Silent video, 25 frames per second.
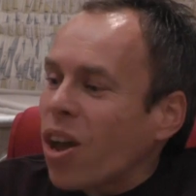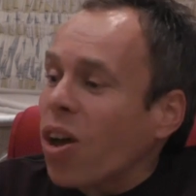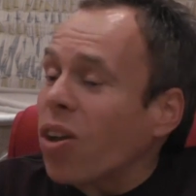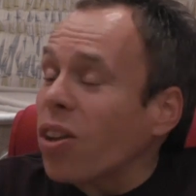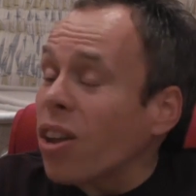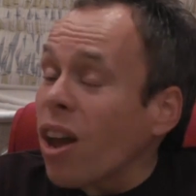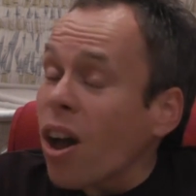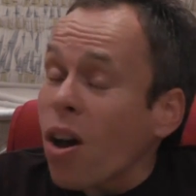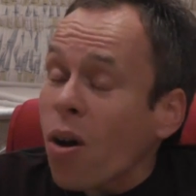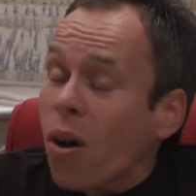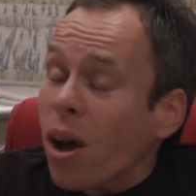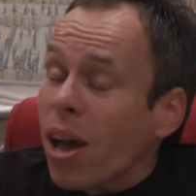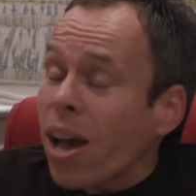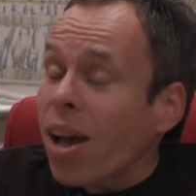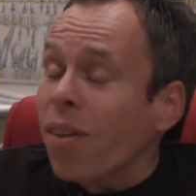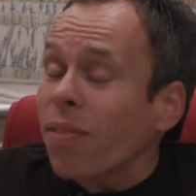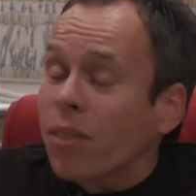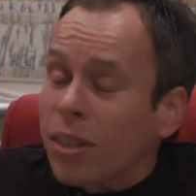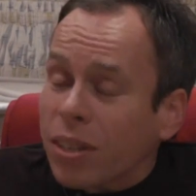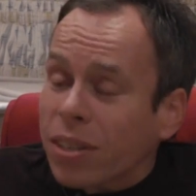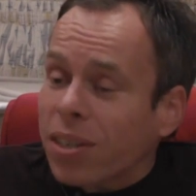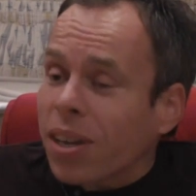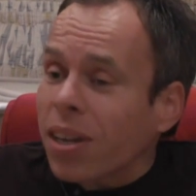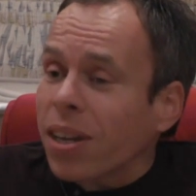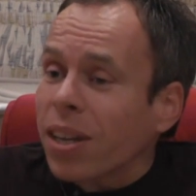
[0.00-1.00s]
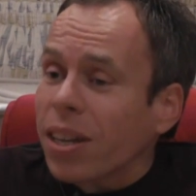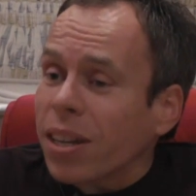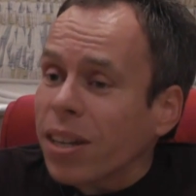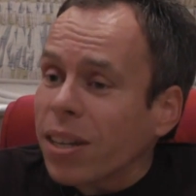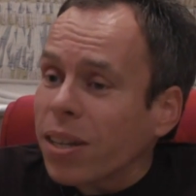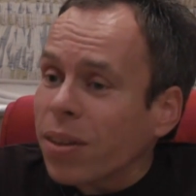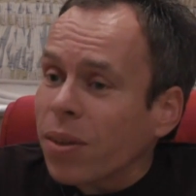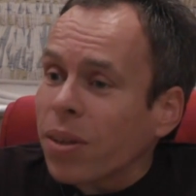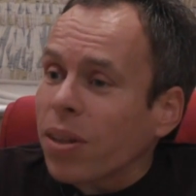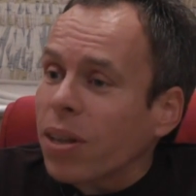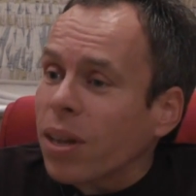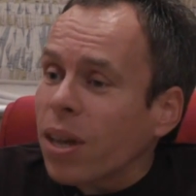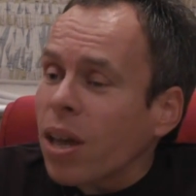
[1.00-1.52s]
I haven't done
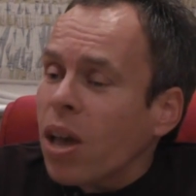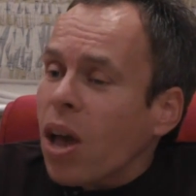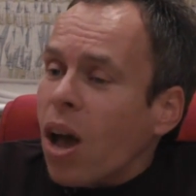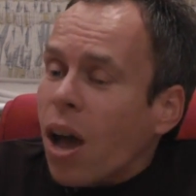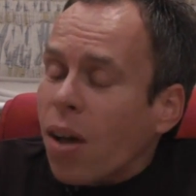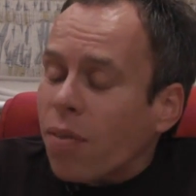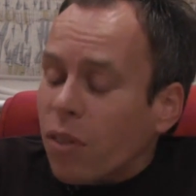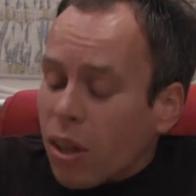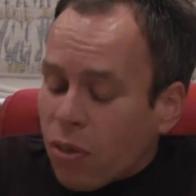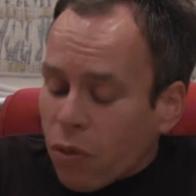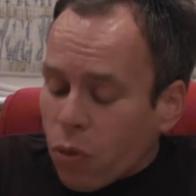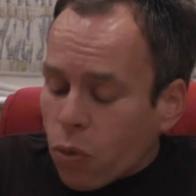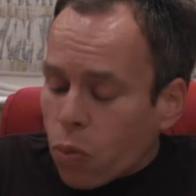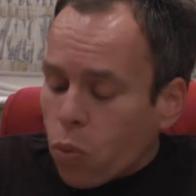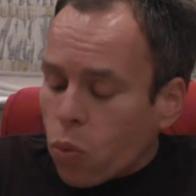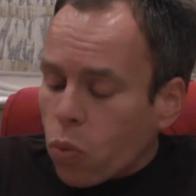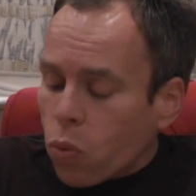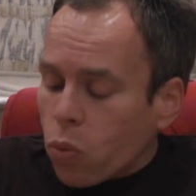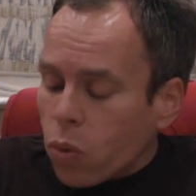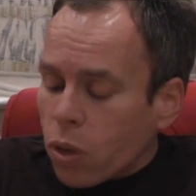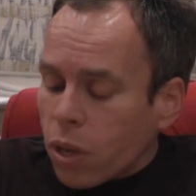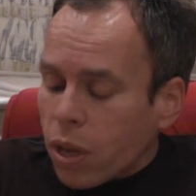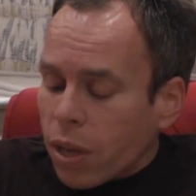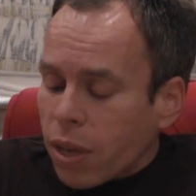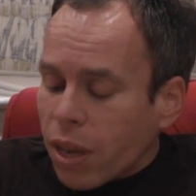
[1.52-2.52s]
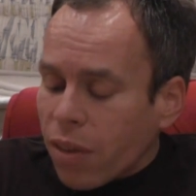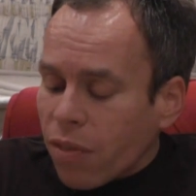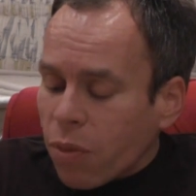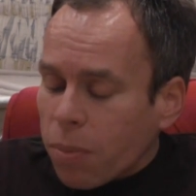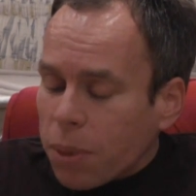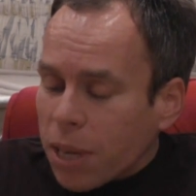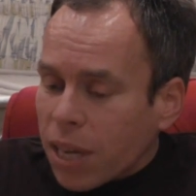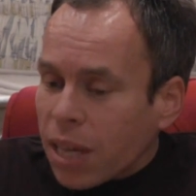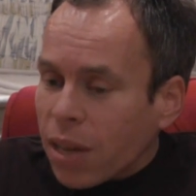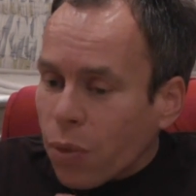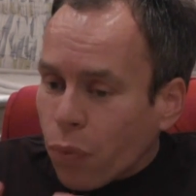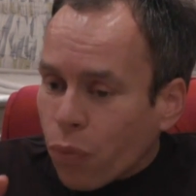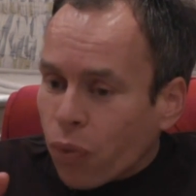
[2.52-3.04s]
anything. I've never
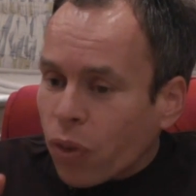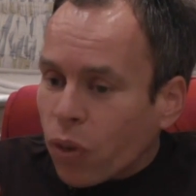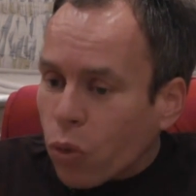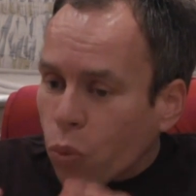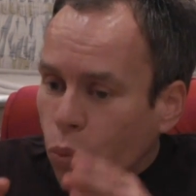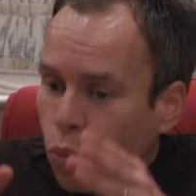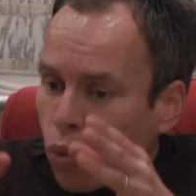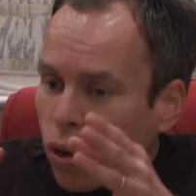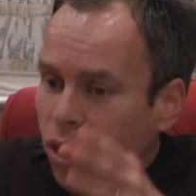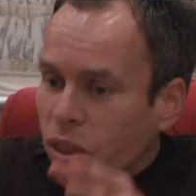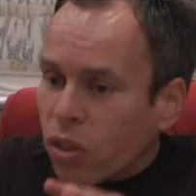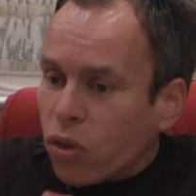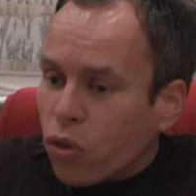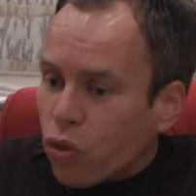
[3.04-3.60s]
been in a film with a